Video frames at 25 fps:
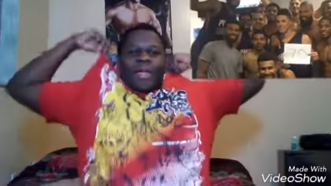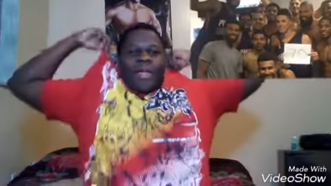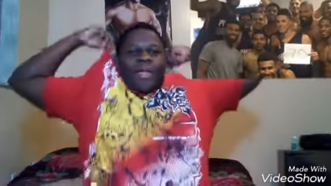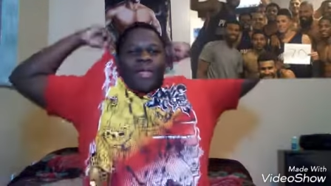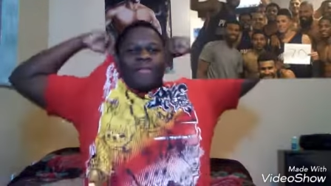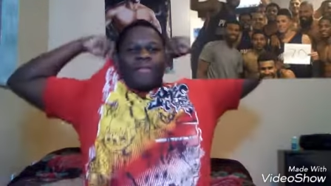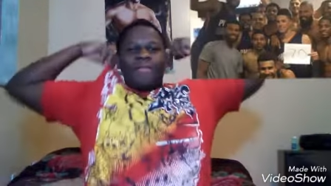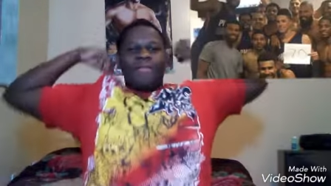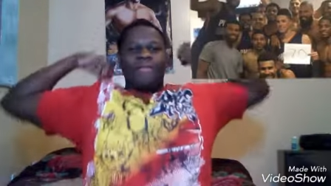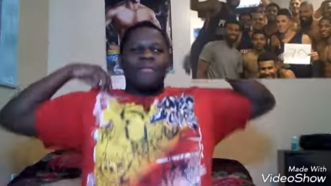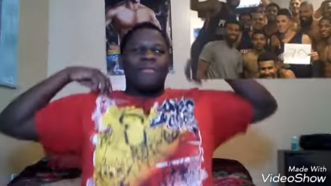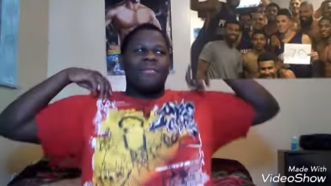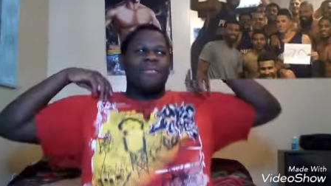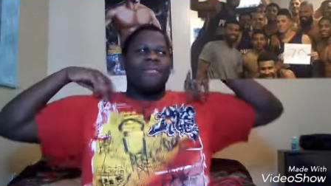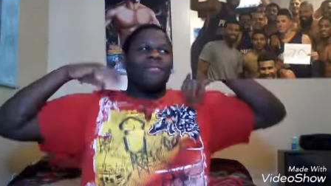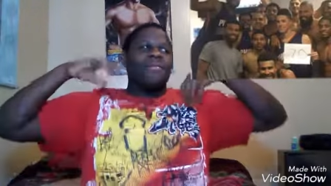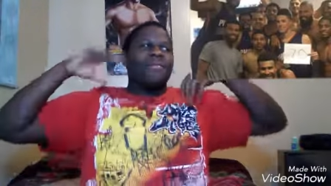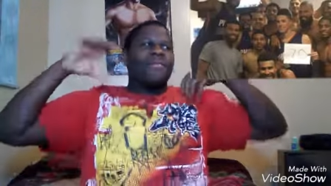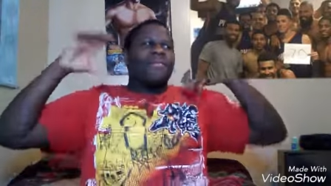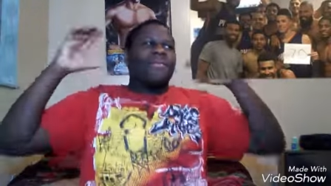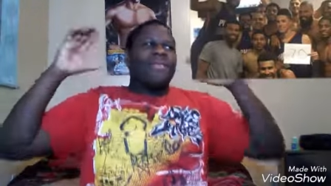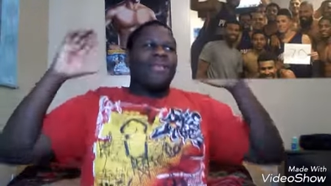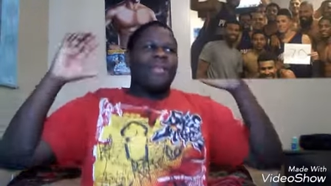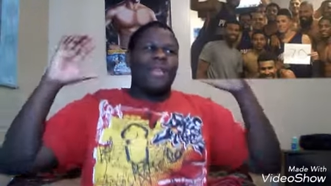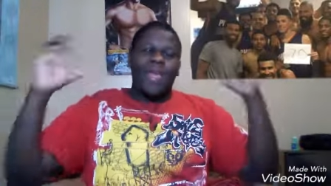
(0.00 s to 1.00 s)
I can't remember
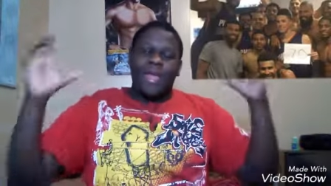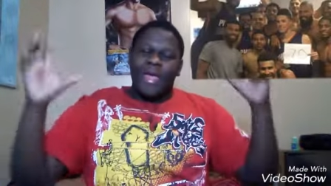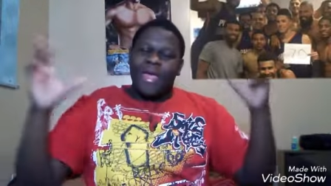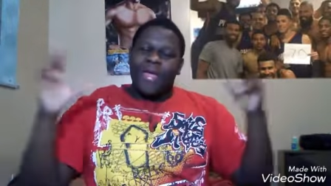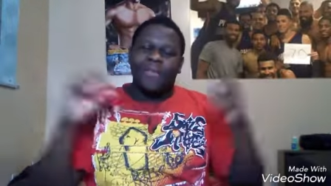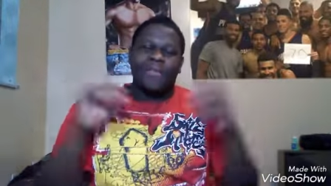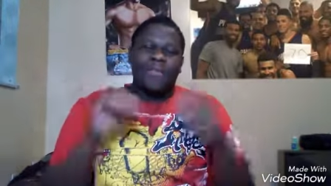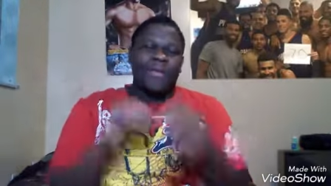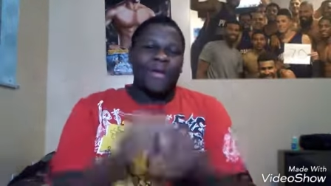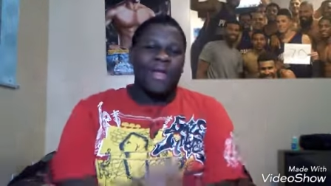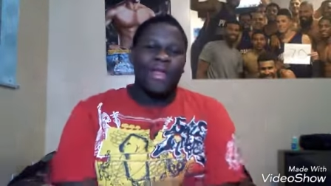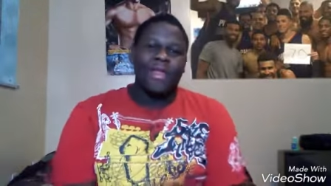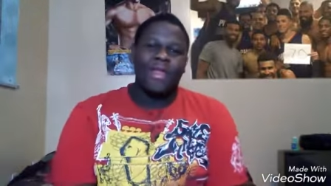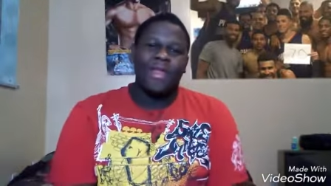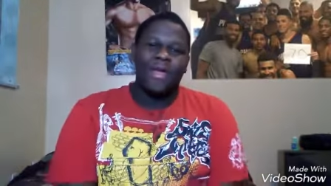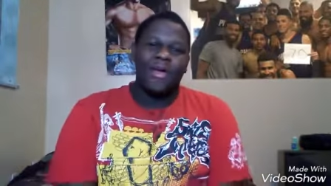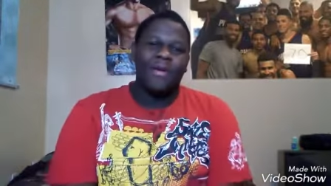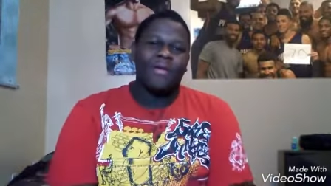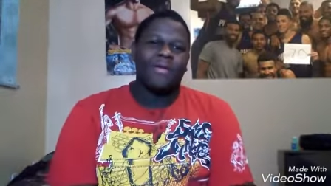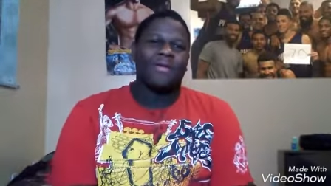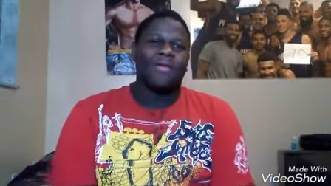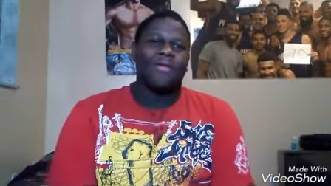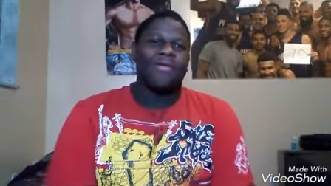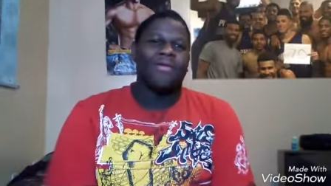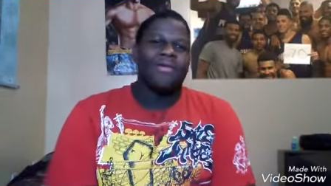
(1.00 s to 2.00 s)
the name right
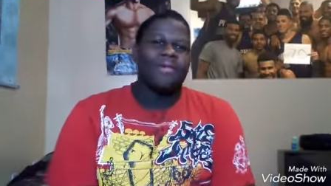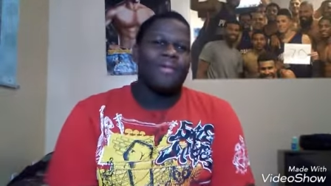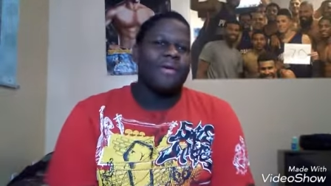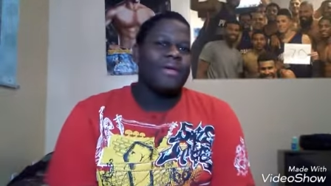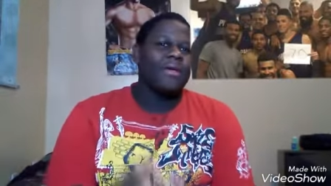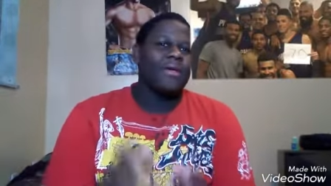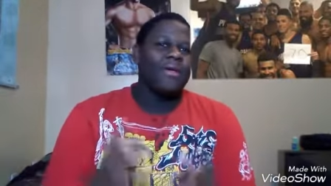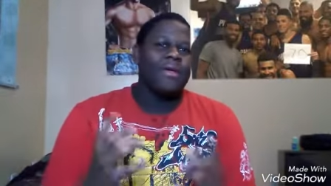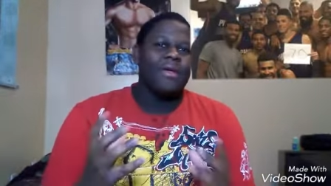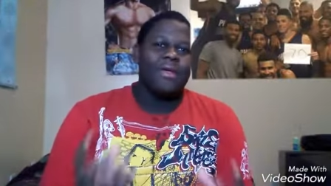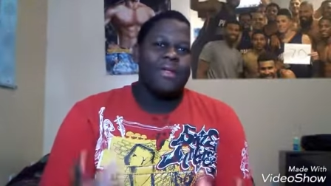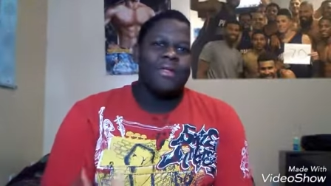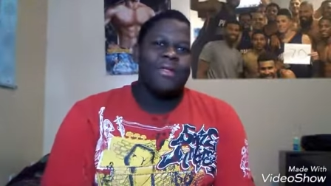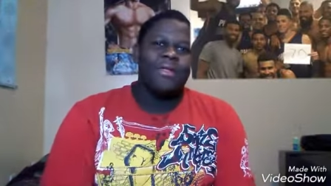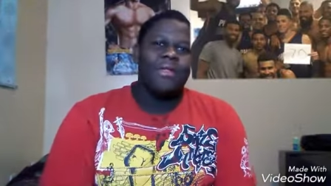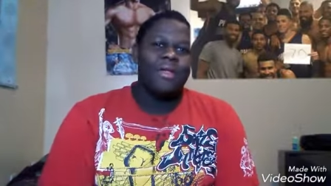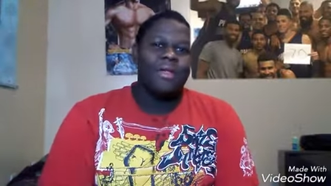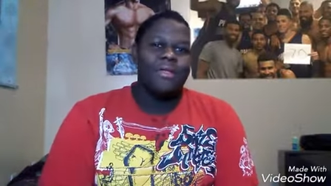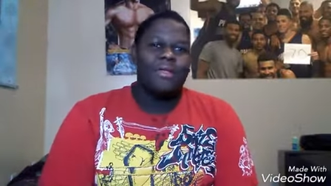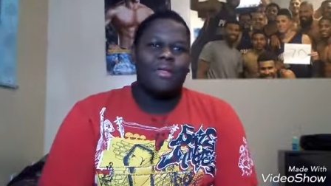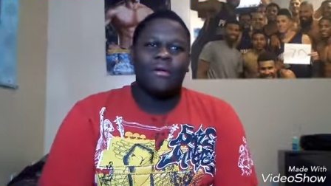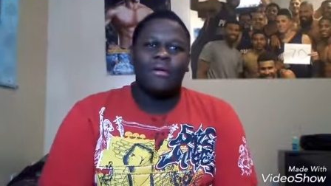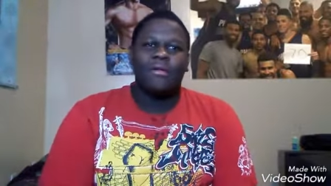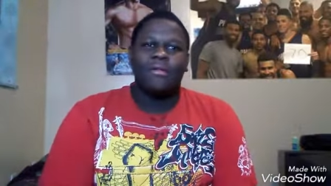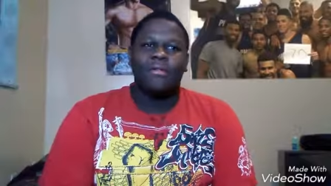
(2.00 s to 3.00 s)
now because
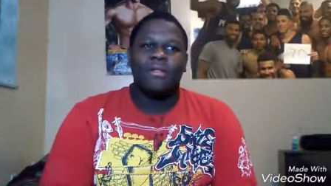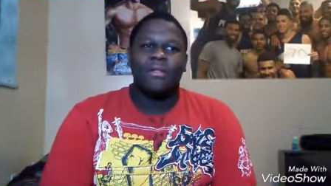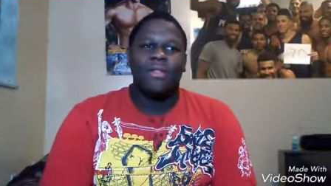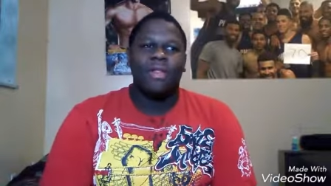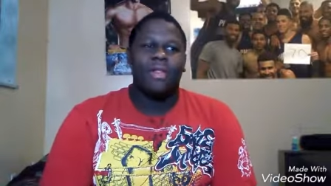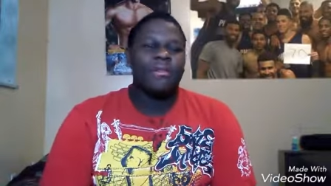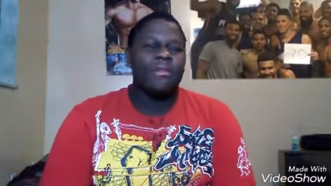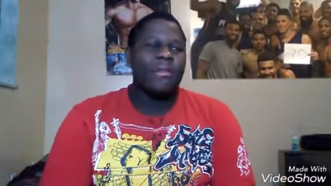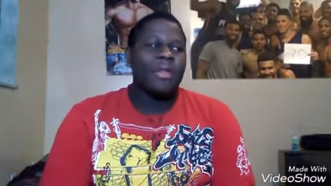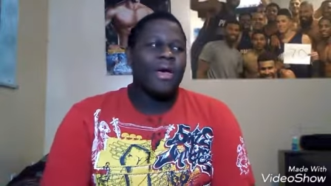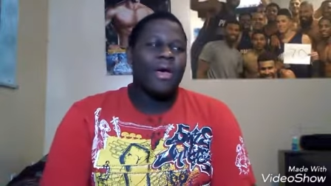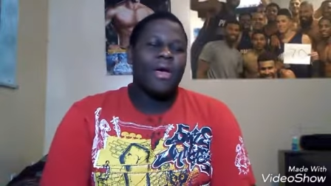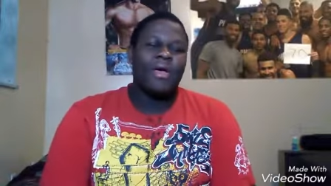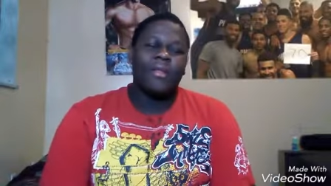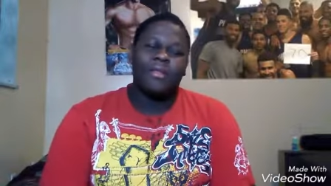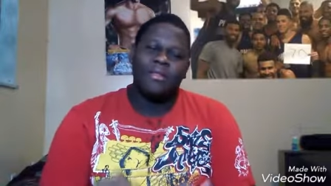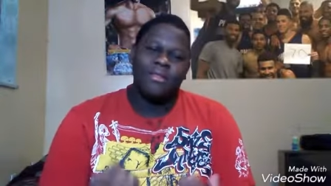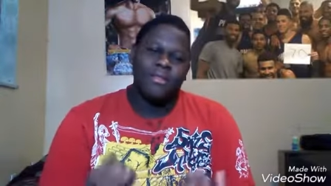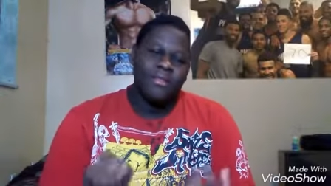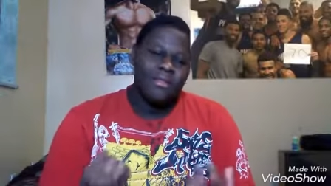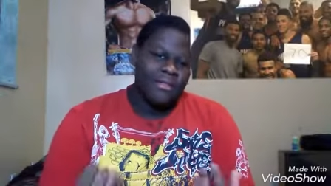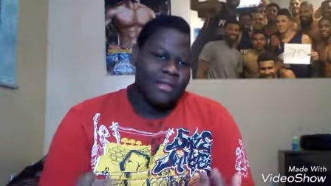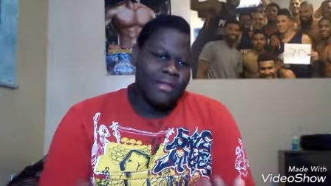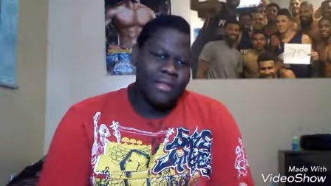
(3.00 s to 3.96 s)
those alumni